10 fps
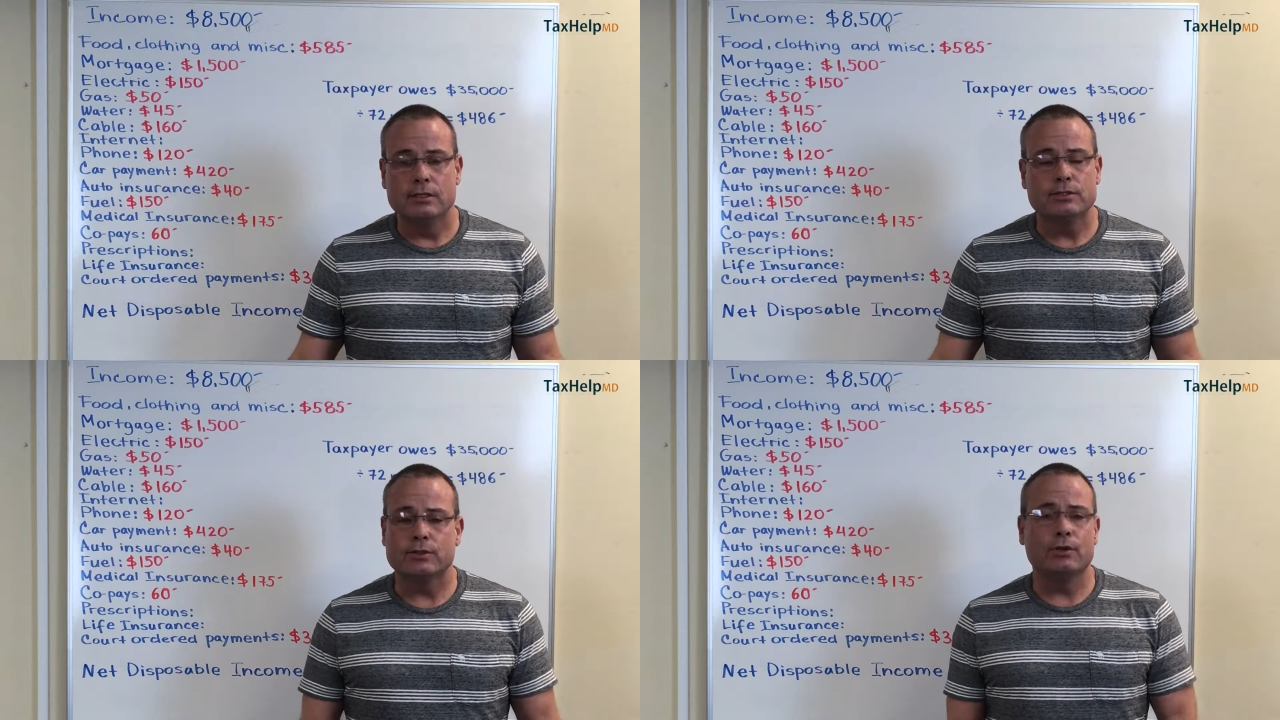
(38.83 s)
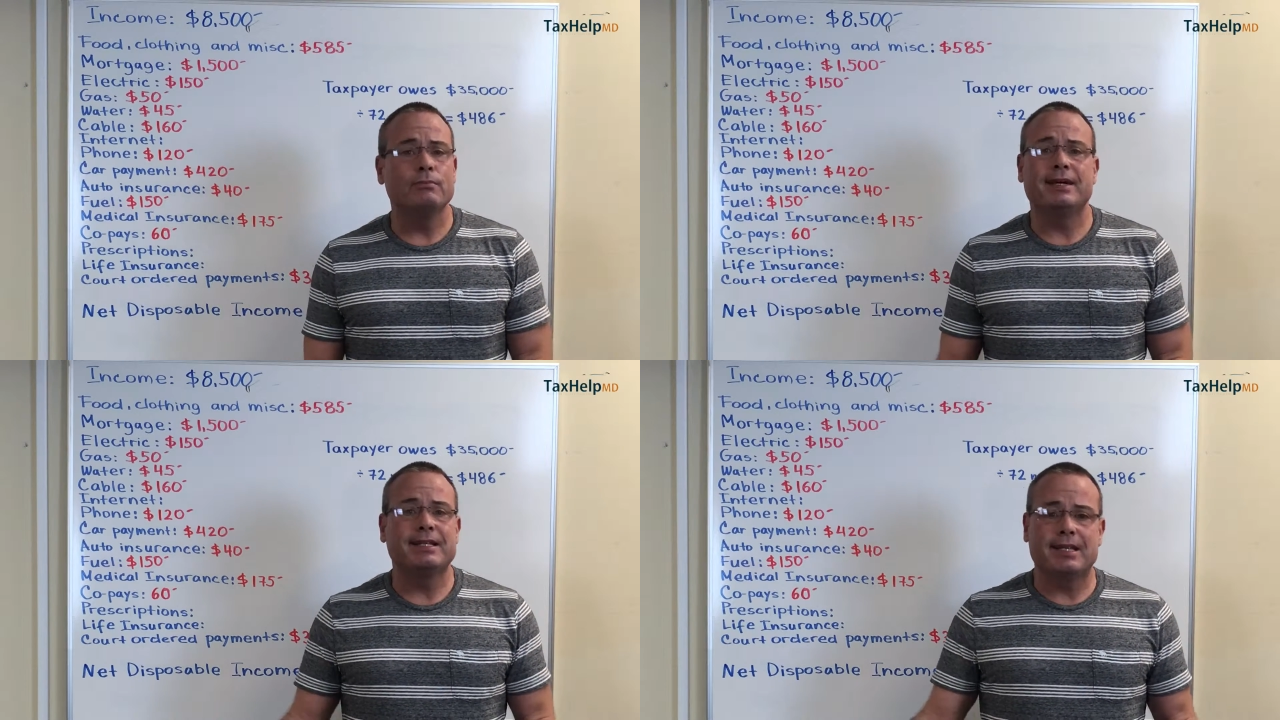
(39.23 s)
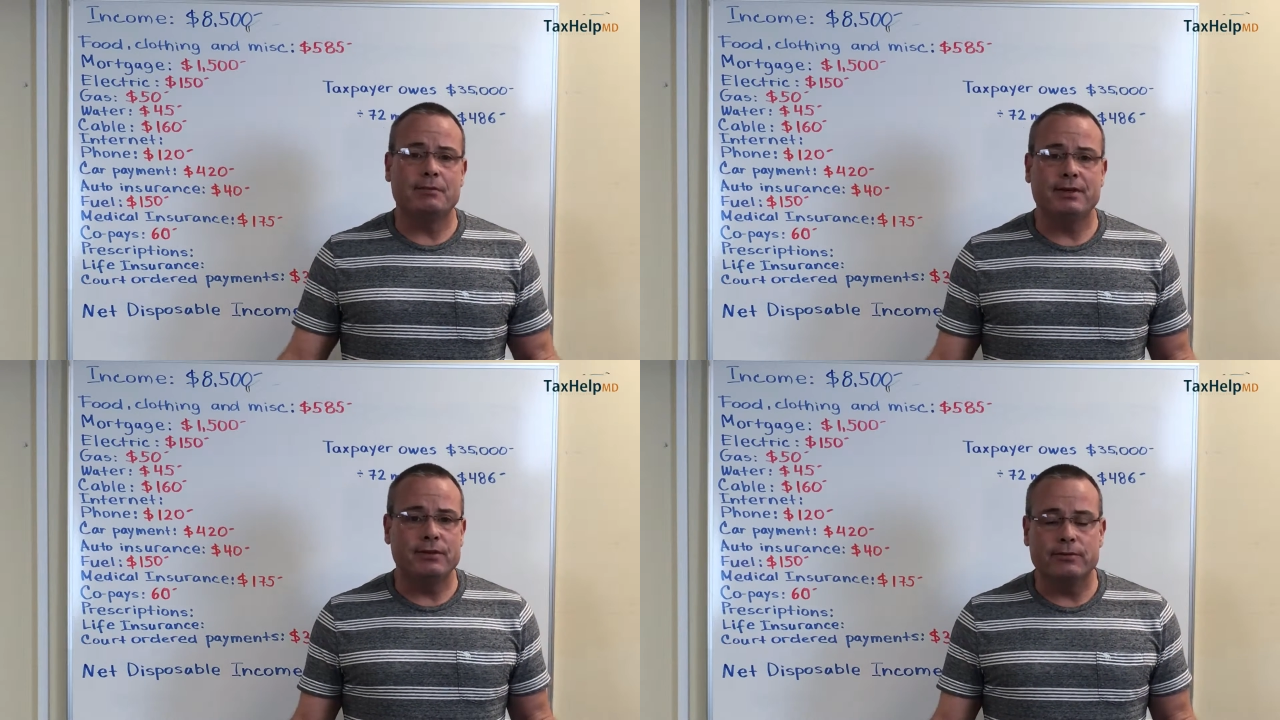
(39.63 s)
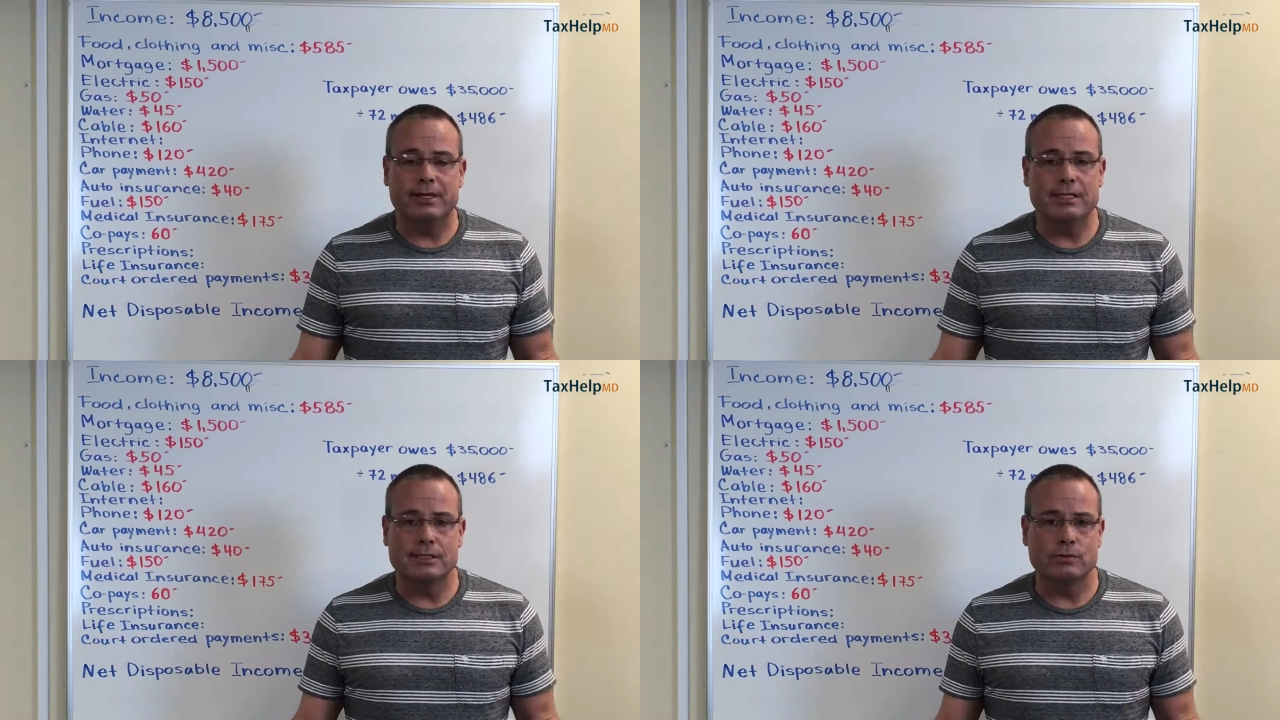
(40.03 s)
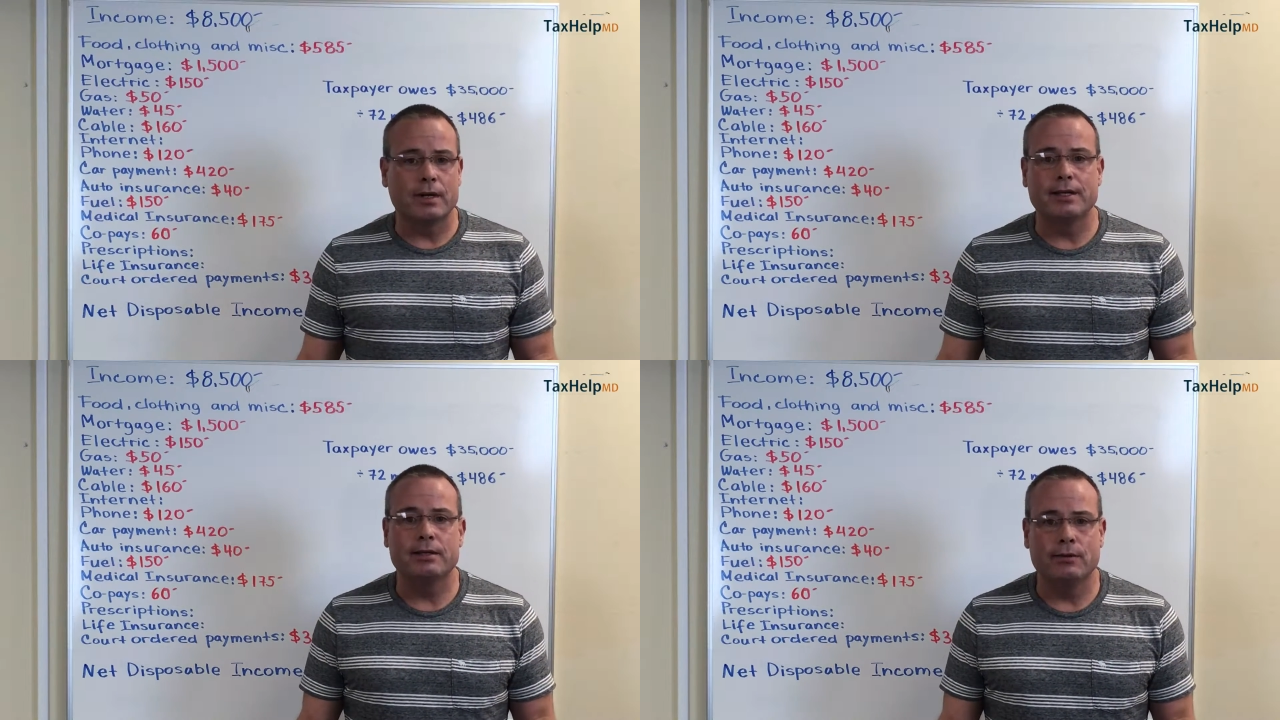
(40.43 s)
So don't make that be the reason
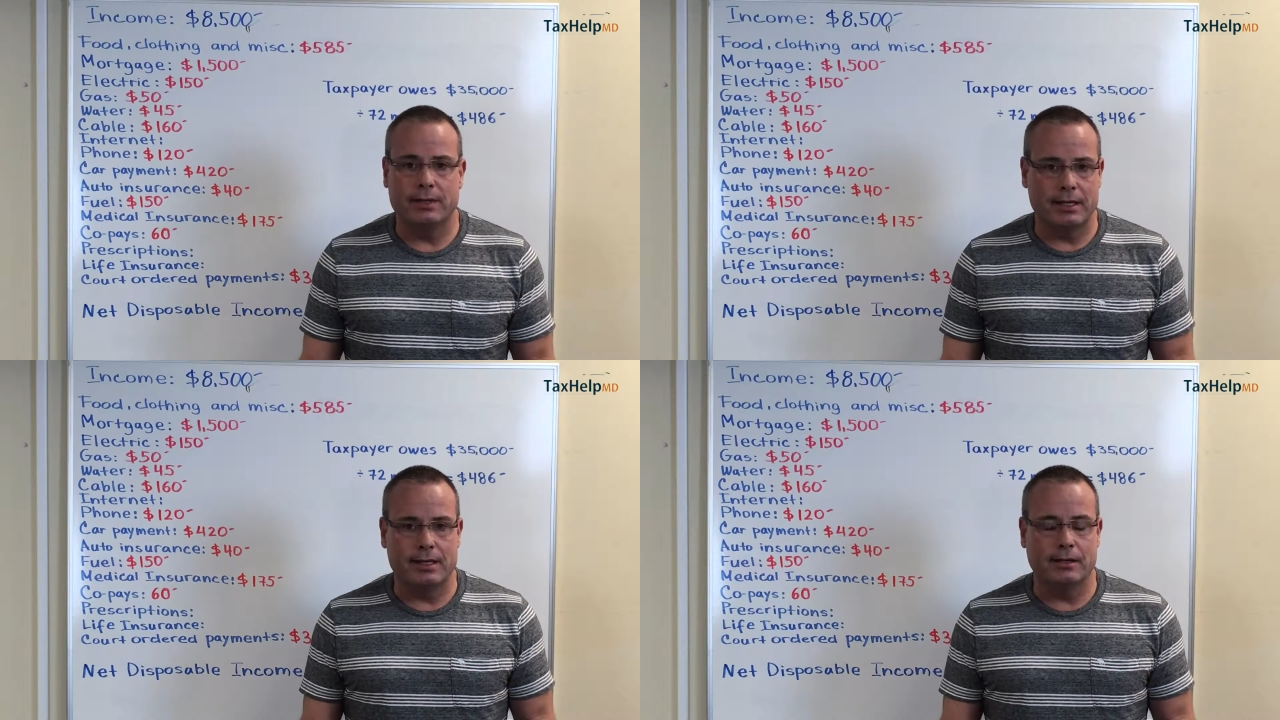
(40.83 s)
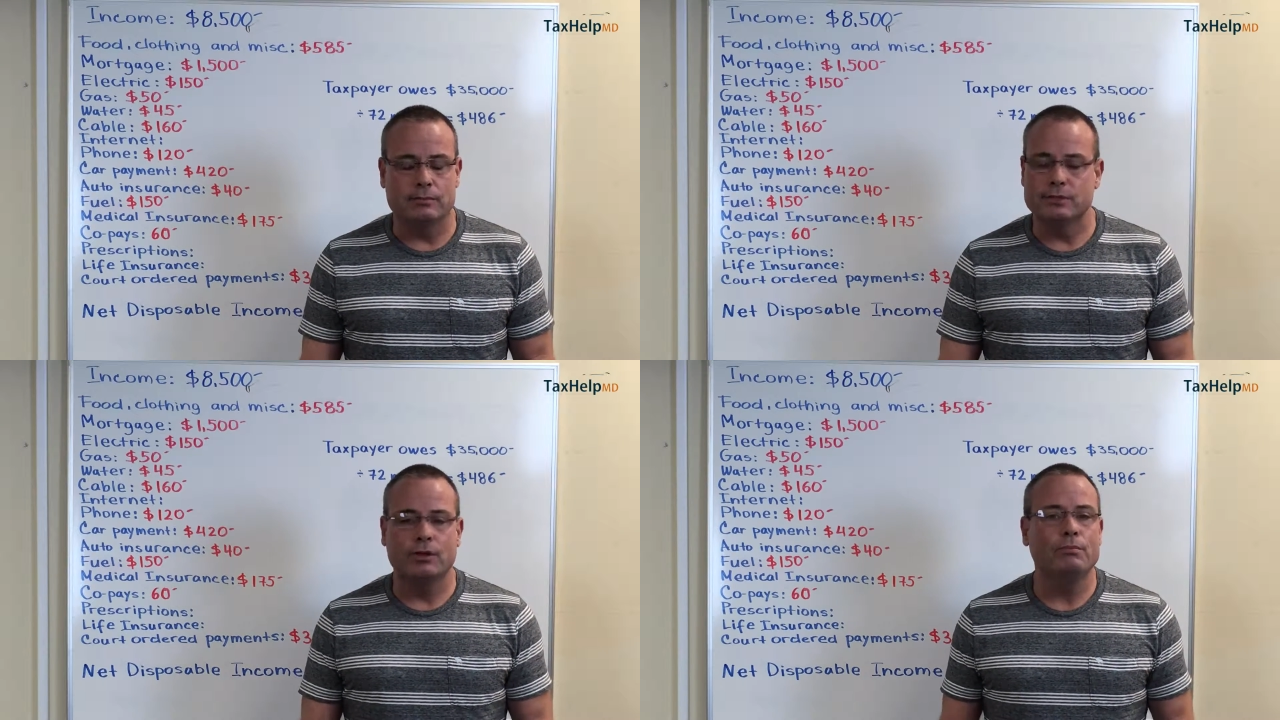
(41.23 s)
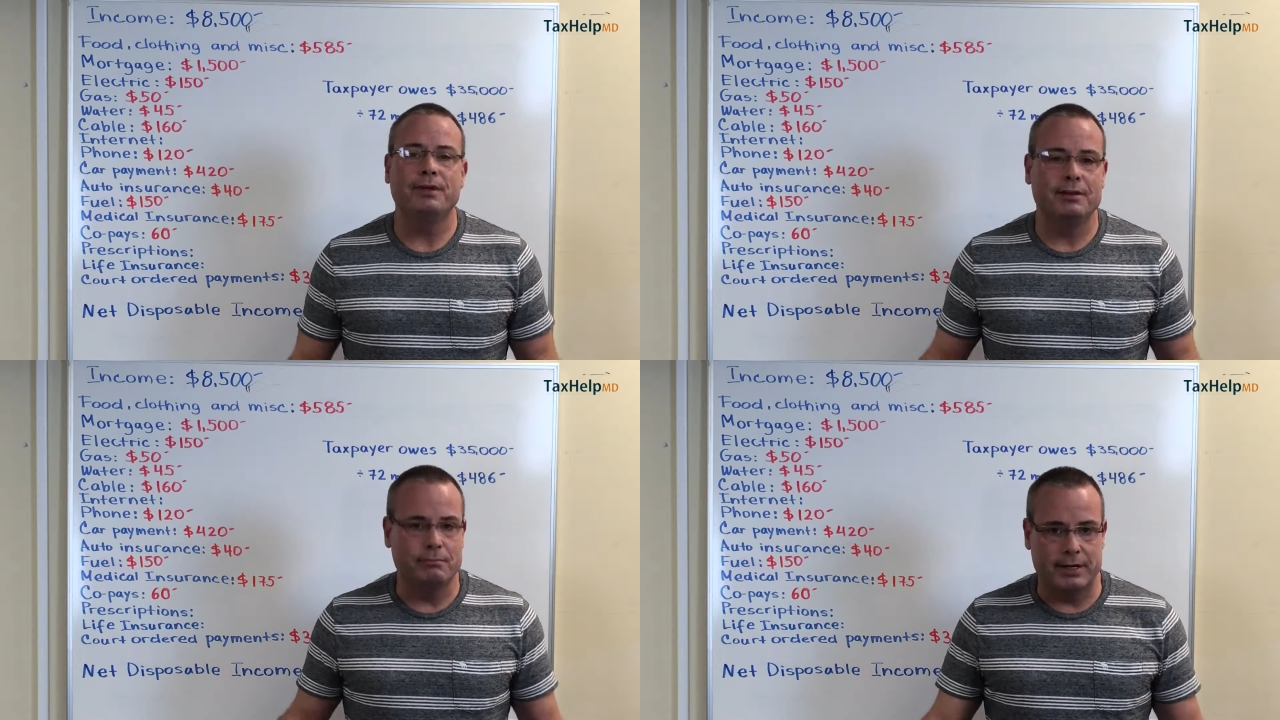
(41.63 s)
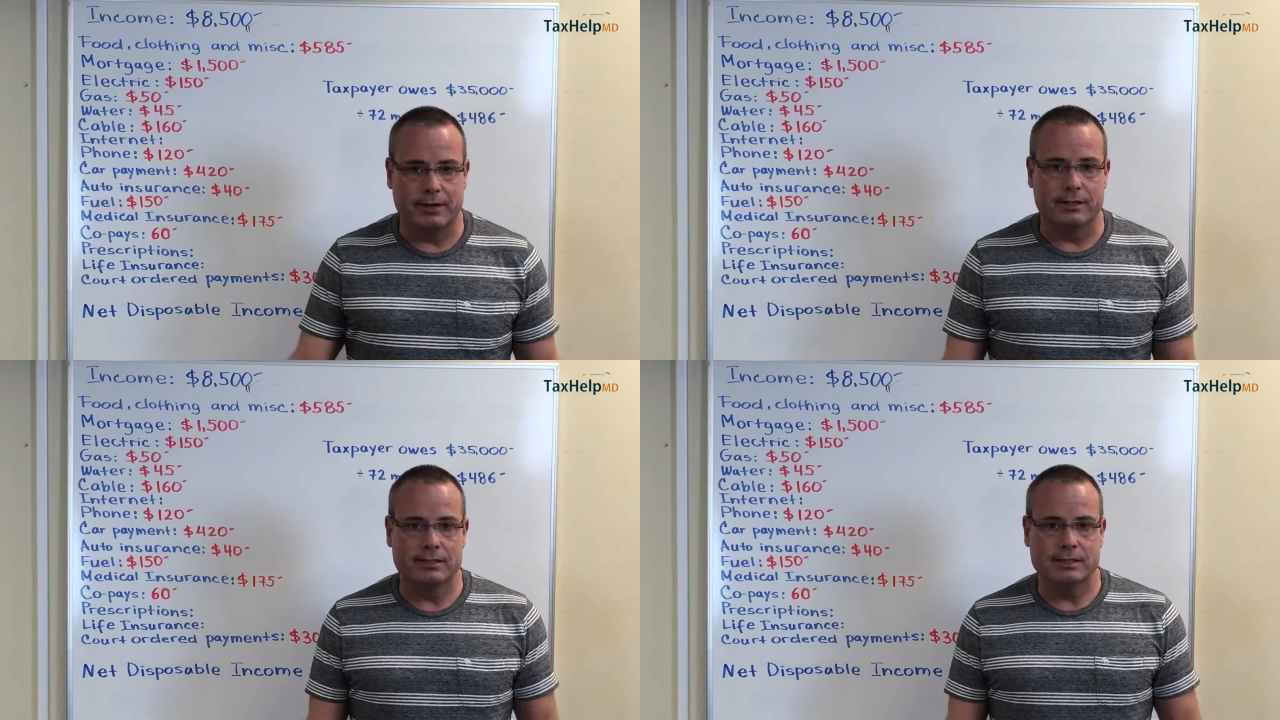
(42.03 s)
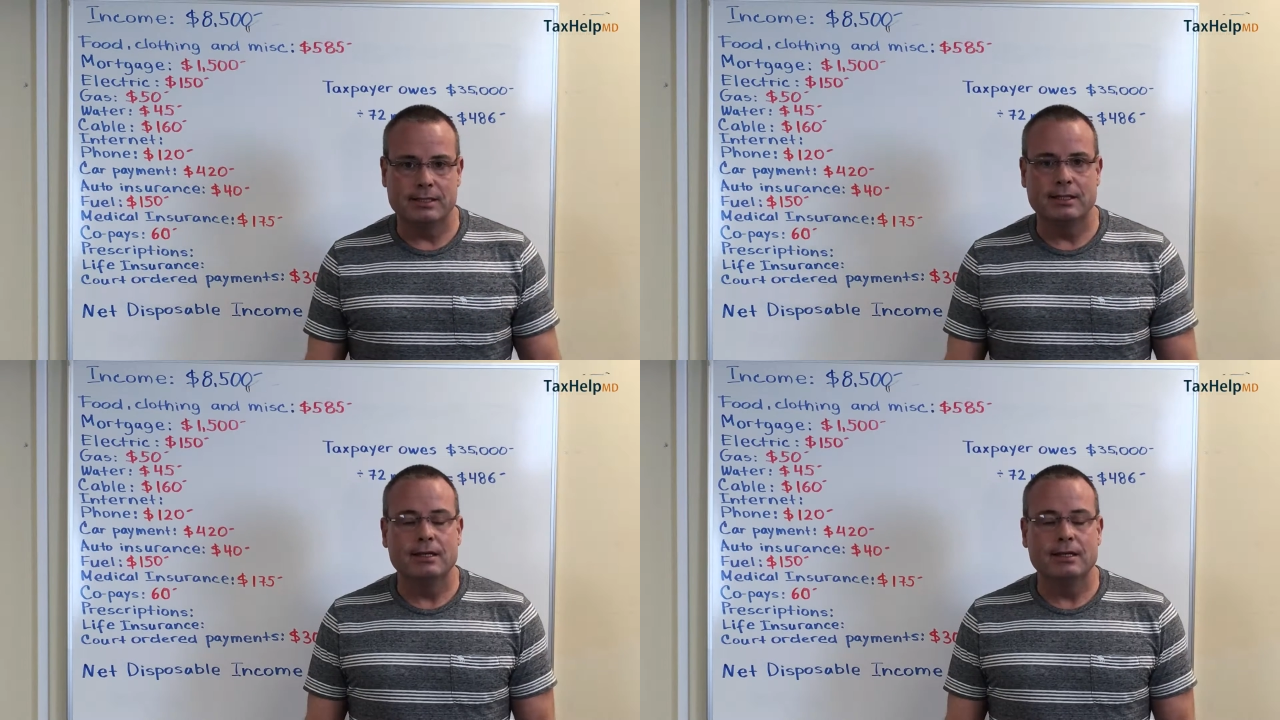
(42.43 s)
why you don't get help. Don't be embarrassed.